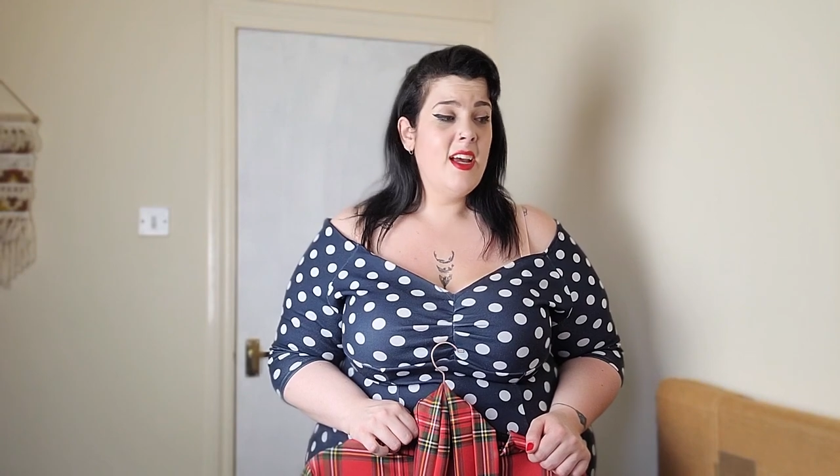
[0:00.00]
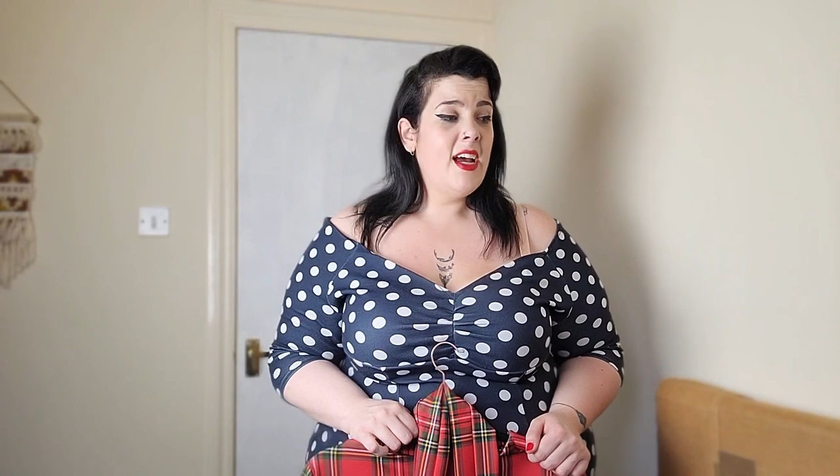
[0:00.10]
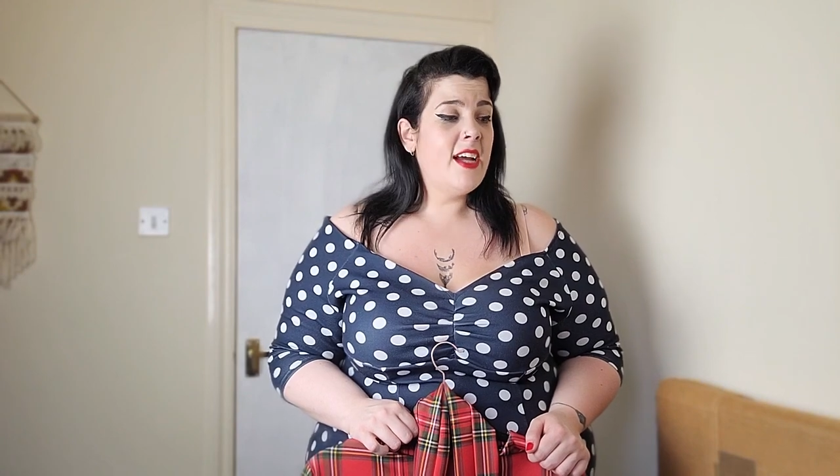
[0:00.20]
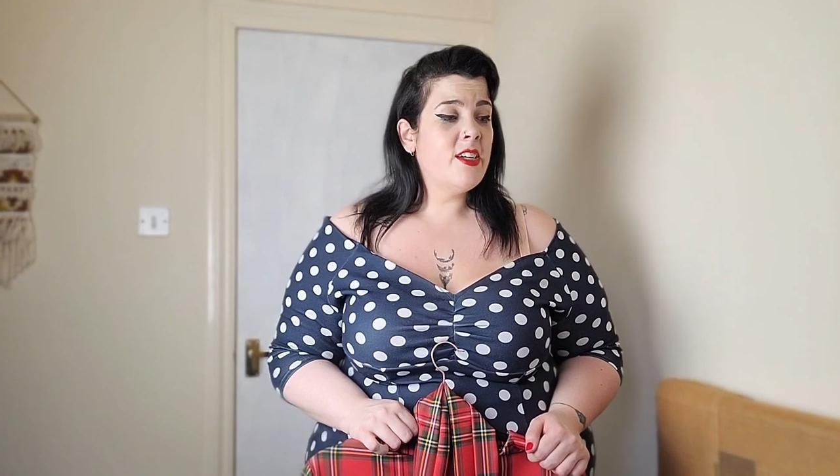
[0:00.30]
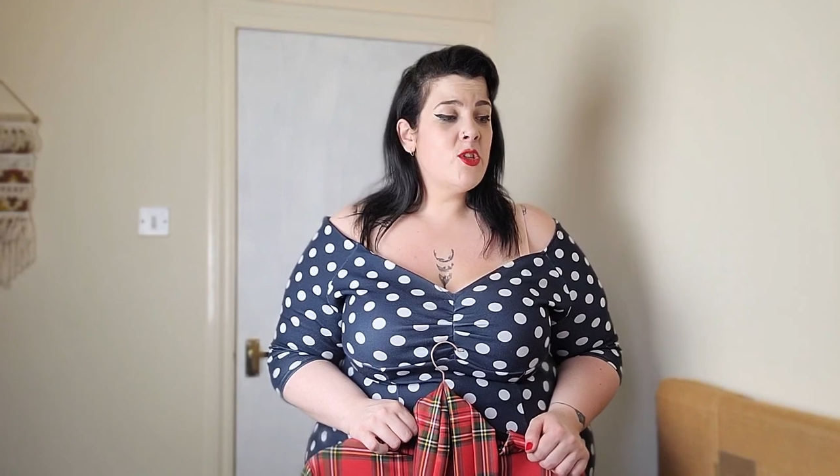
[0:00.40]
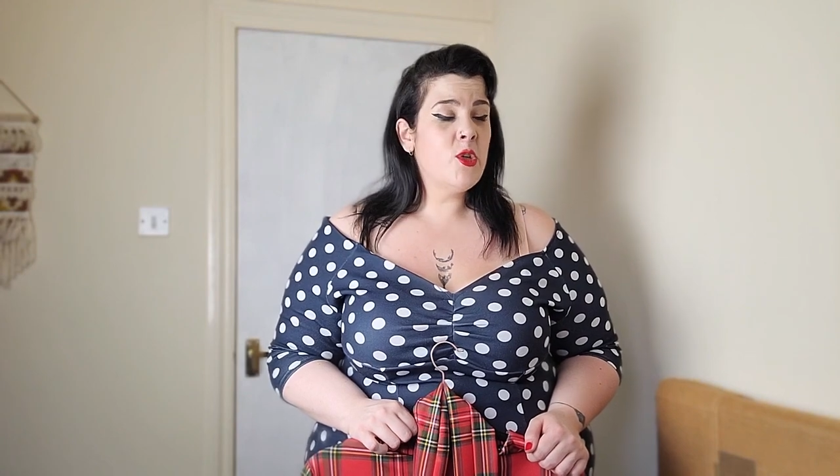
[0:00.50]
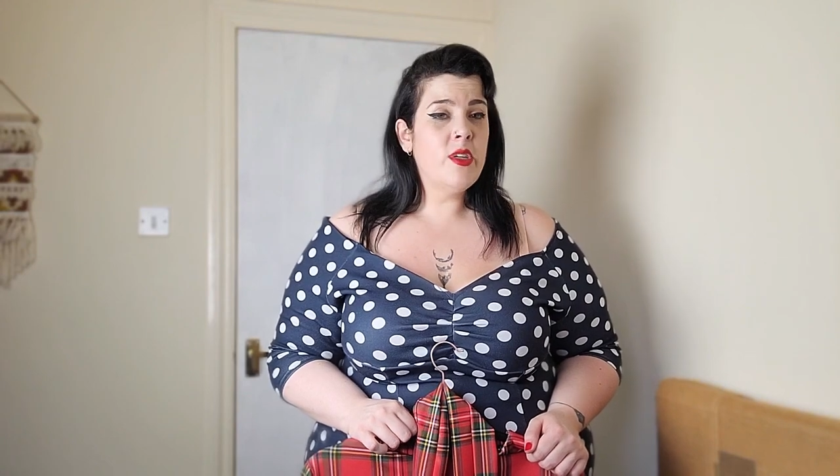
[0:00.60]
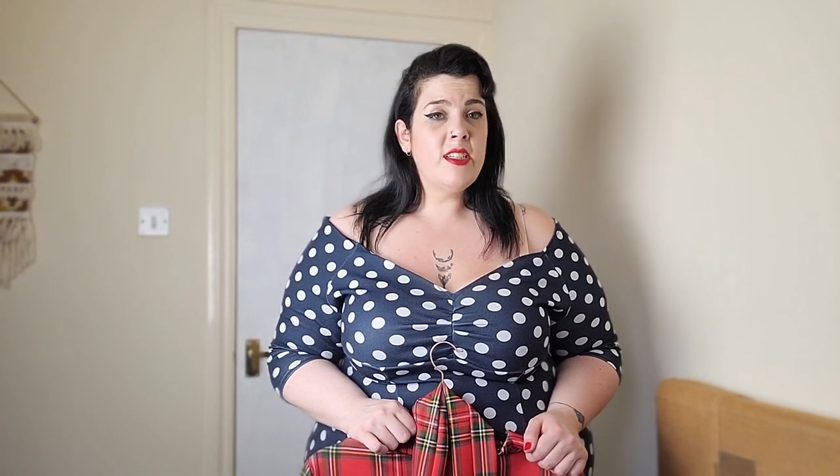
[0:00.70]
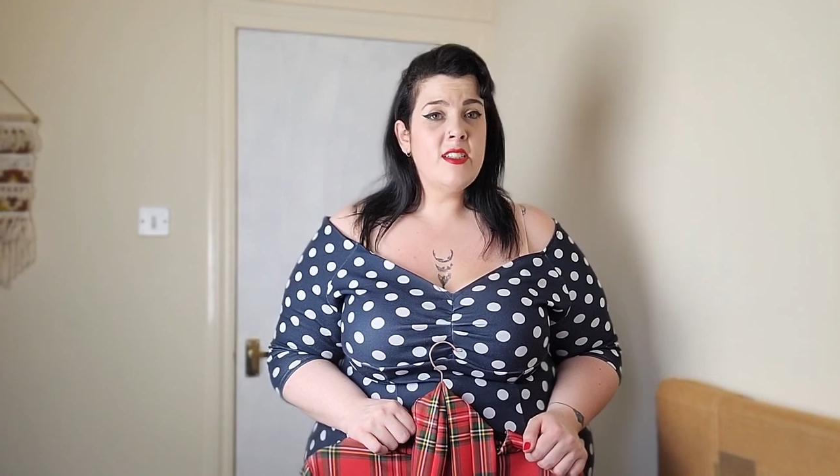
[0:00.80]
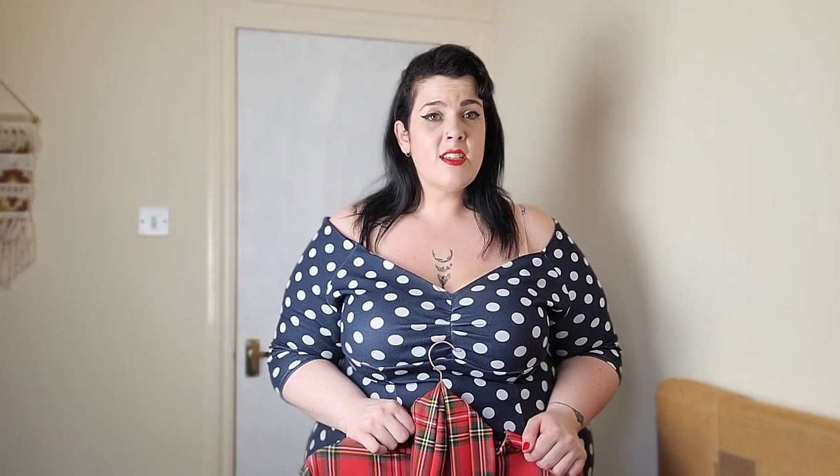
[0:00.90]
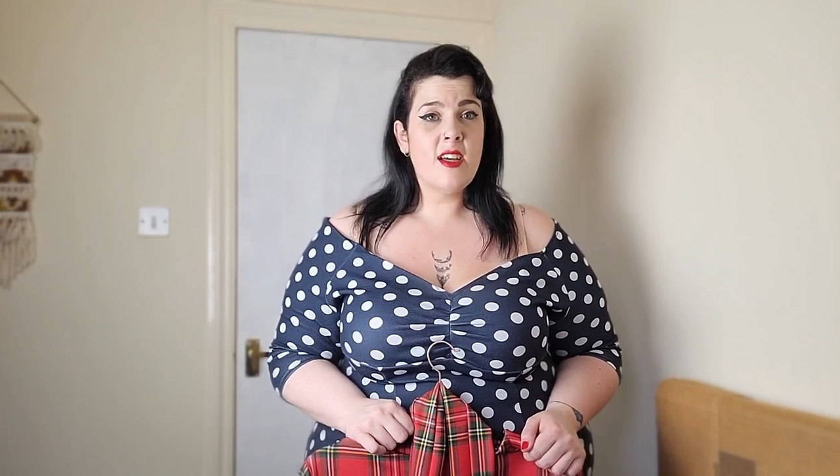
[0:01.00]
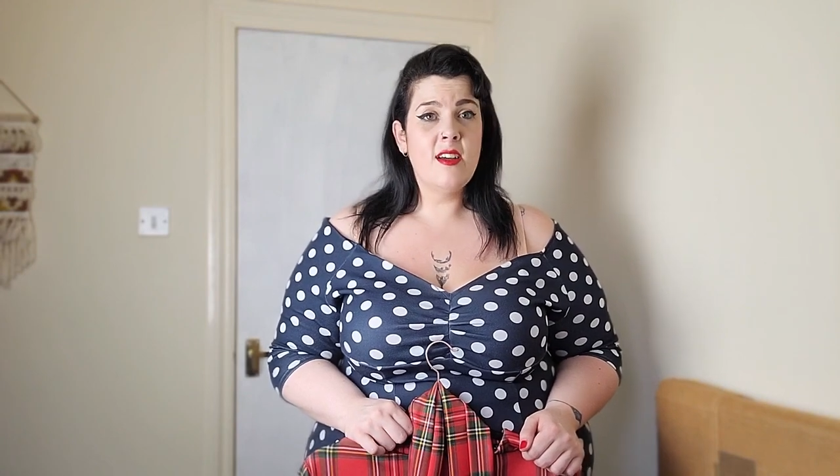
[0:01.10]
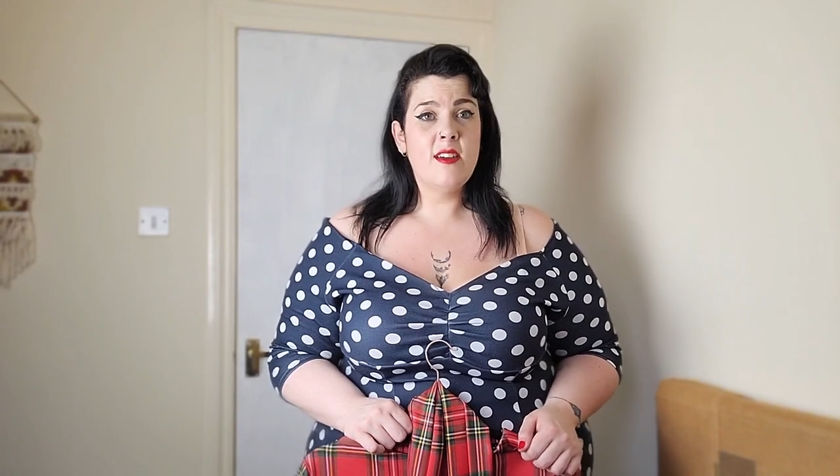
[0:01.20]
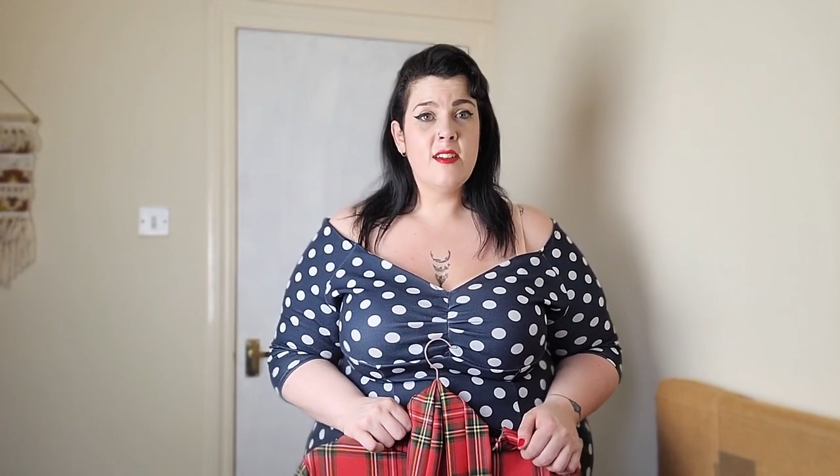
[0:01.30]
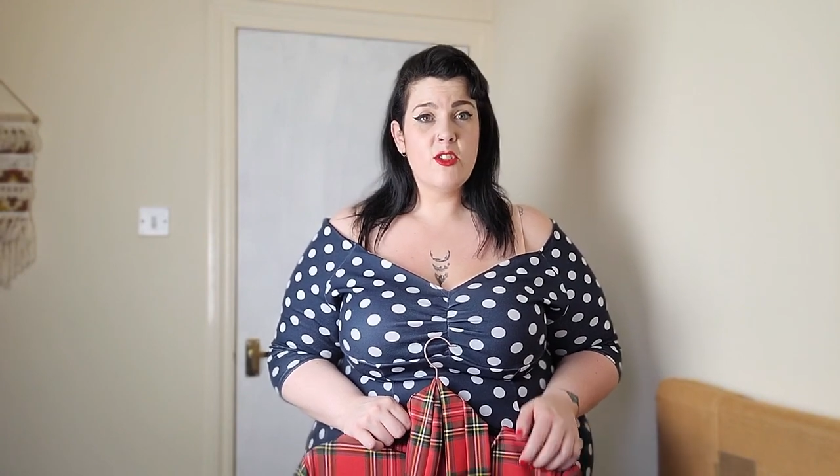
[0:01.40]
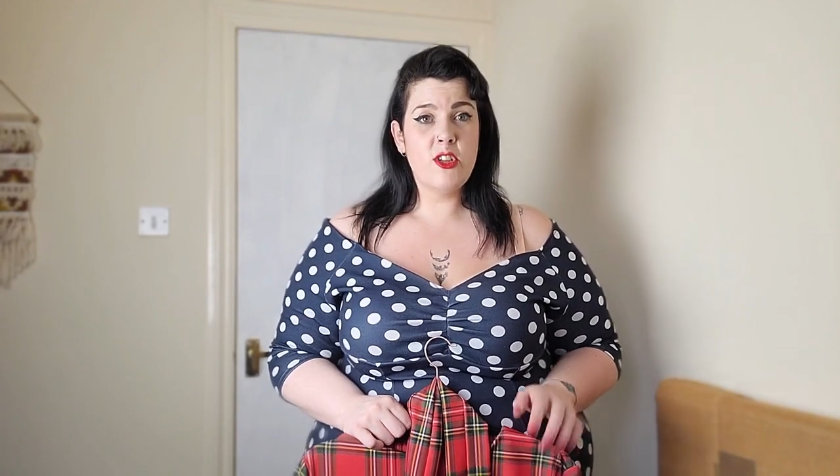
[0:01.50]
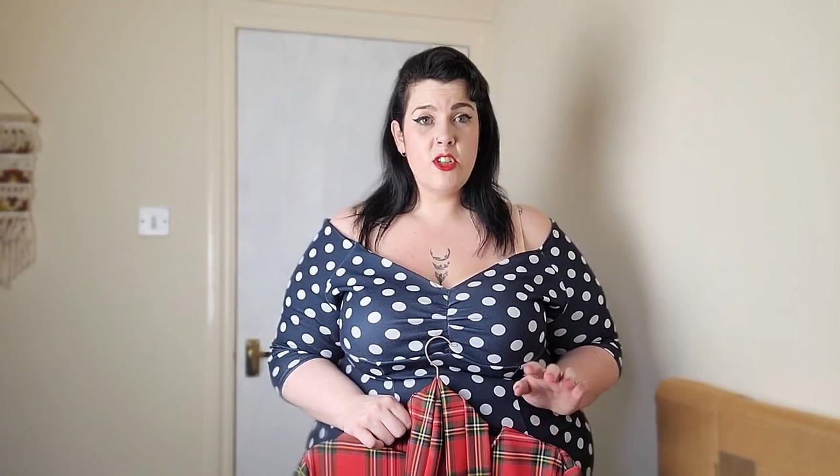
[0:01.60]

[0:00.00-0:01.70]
And I joined the